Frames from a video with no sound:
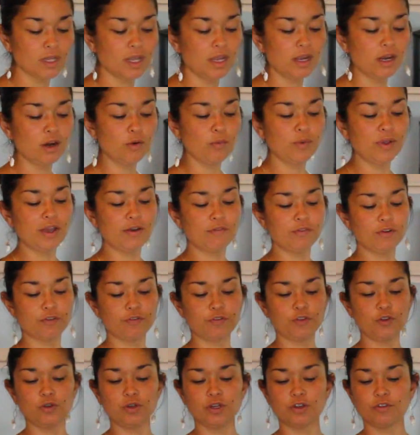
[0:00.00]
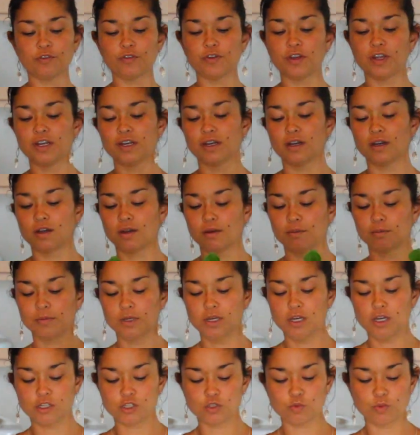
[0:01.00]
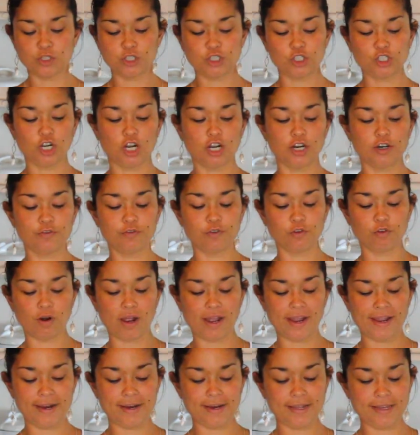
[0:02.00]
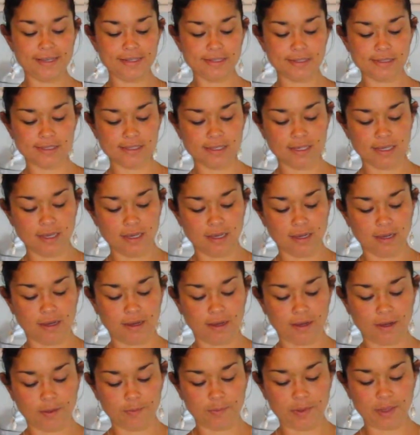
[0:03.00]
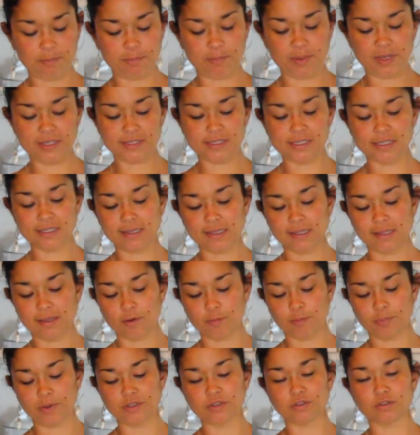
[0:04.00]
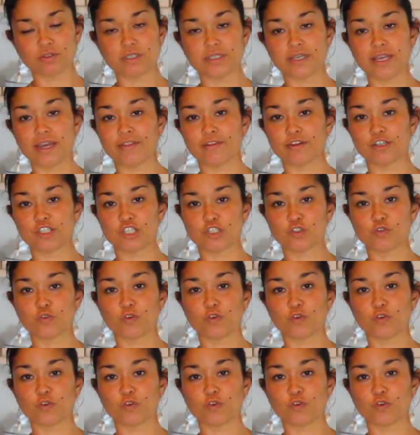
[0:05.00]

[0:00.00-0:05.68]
Here we have a few different Swiss chard varieties, and basically they're bundled together just